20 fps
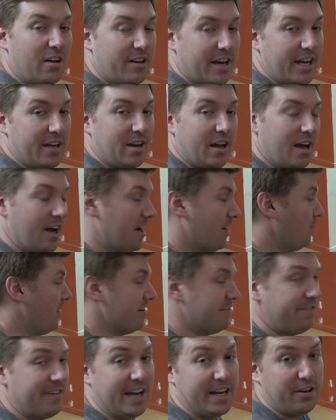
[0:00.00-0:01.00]
right,
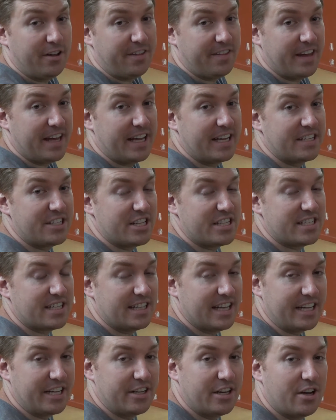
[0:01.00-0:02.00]
one final thing, just to
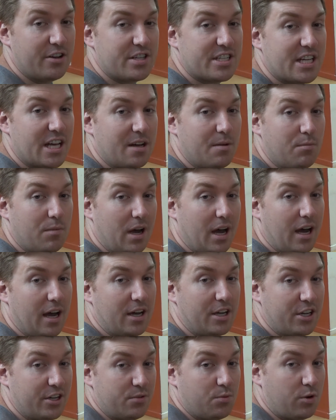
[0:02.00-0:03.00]
let you know some
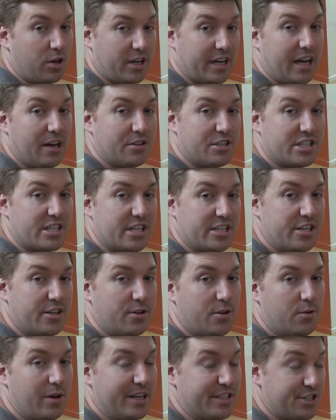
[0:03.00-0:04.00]
good workouts to
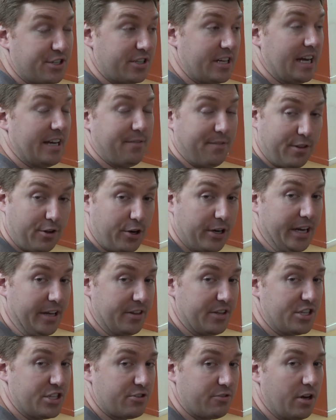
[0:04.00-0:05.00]
do as you're kind of learning
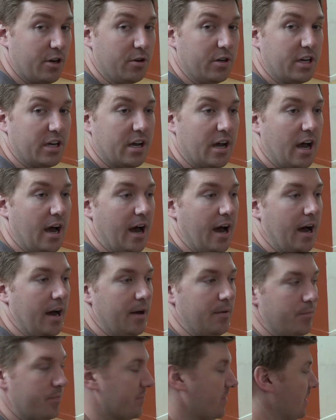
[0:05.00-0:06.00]
the stroke.
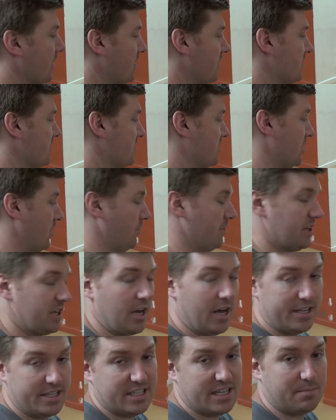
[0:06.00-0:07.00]
So the
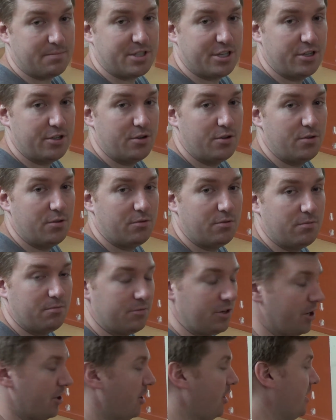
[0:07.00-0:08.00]
Concept 2
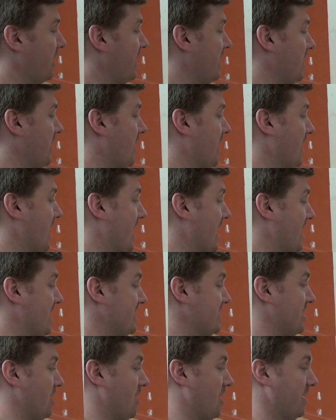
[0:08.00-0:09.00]
erg has